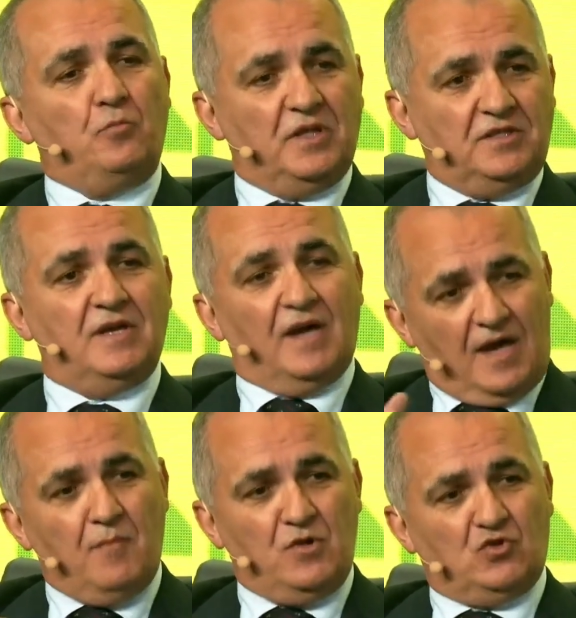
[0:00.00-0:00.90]
What
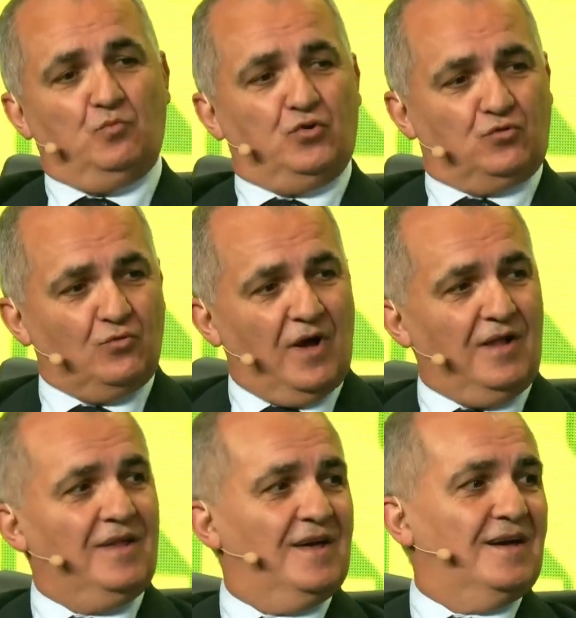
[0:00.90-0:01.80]
we are
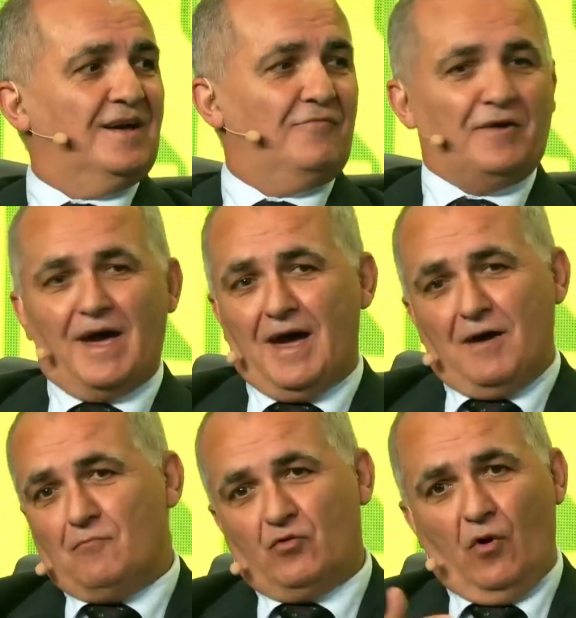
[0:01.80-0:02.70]
doing,
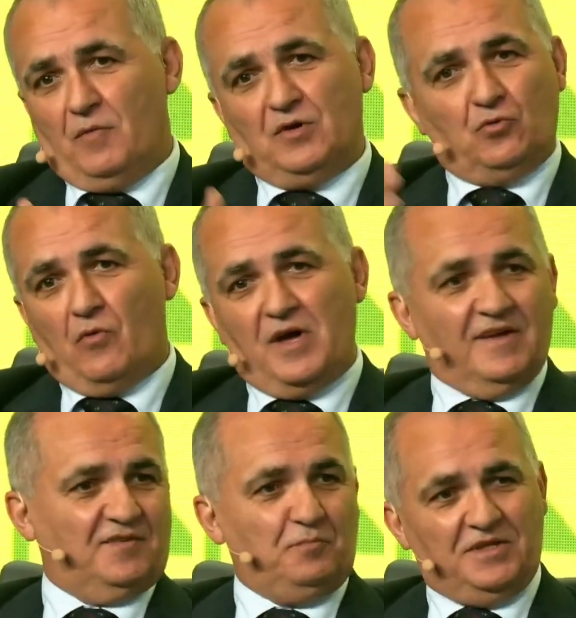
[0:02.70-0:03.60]
PTQCI, and PT
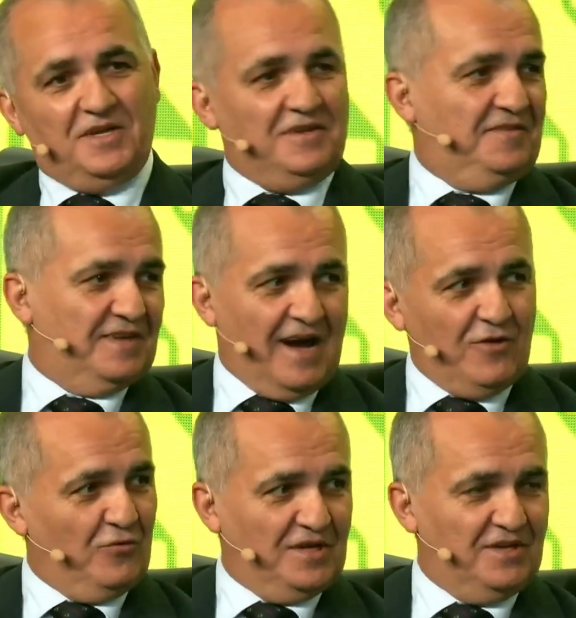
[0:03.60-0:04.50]
is
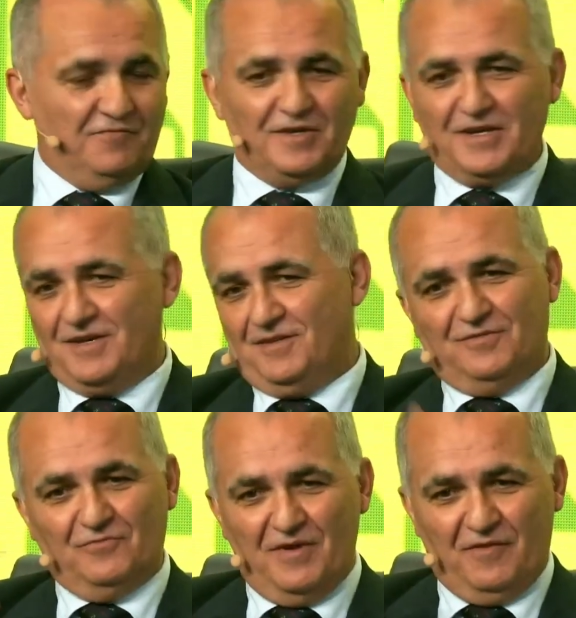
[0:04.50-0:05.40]
Portugal, and there will
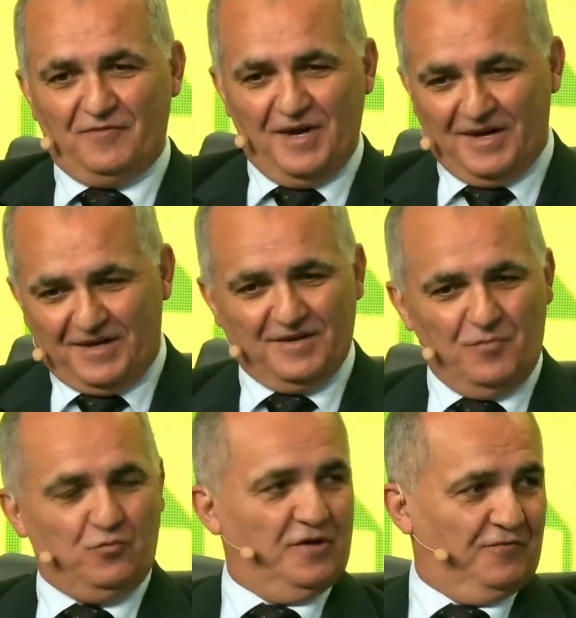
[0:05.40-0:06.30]
be an
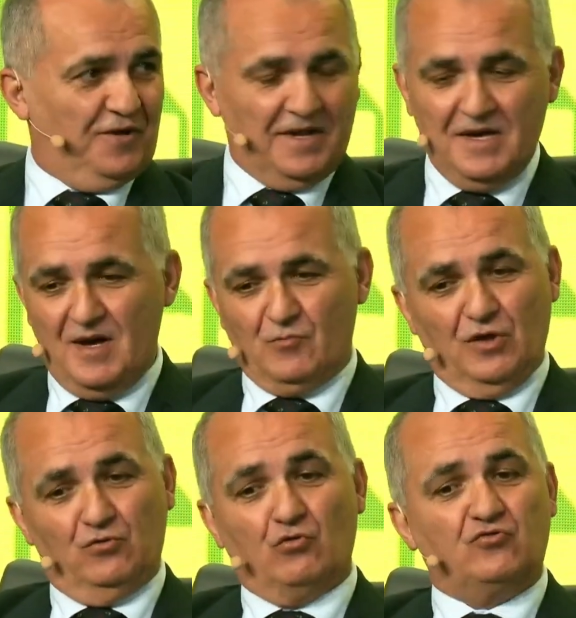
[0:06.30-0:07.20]

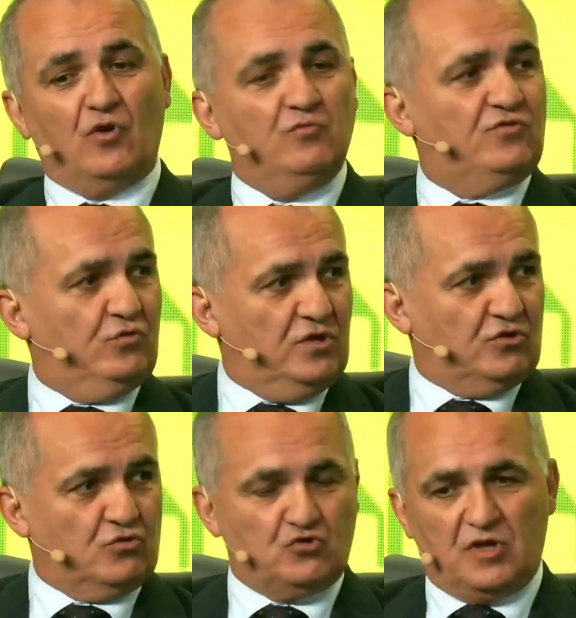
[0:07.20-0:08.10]
FR
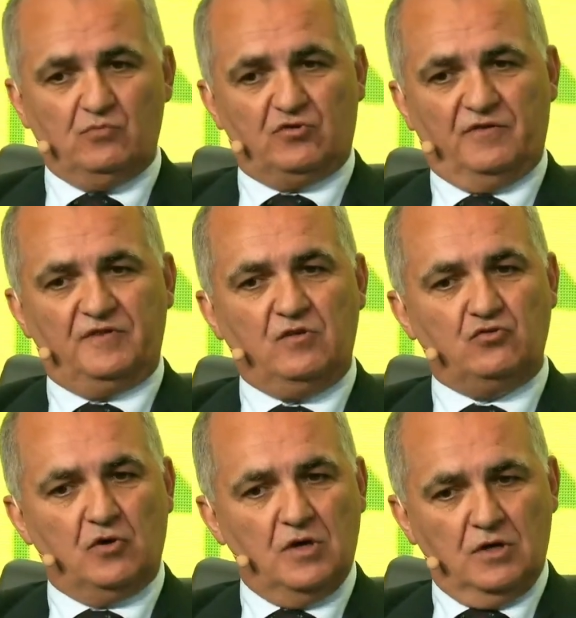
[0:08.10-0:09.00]
for the
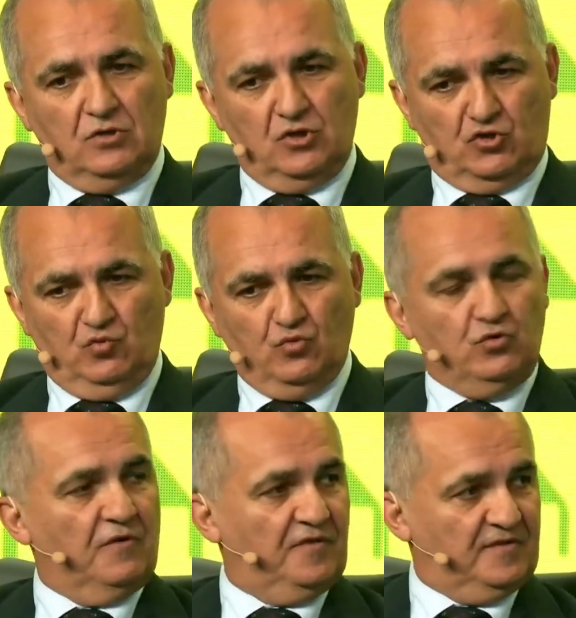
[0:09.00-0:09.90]
different member
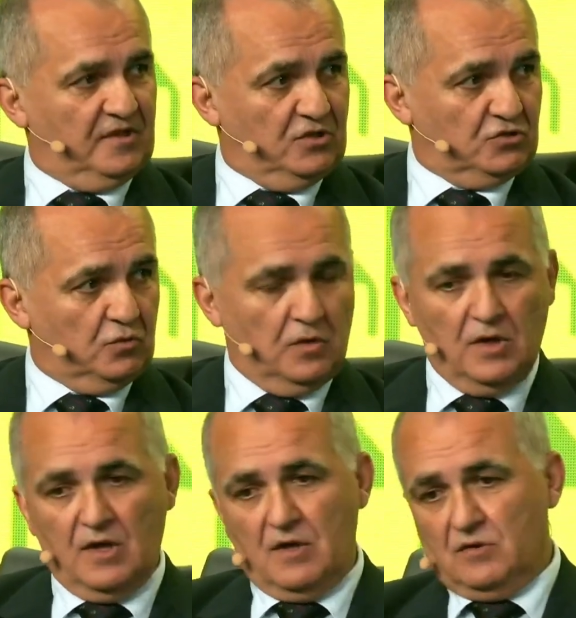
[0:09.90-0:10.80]
states. We're not alone
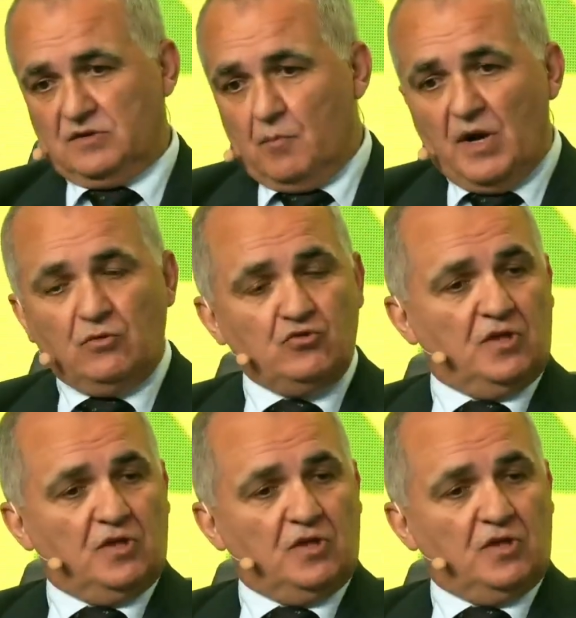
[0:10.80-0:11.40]
doing this.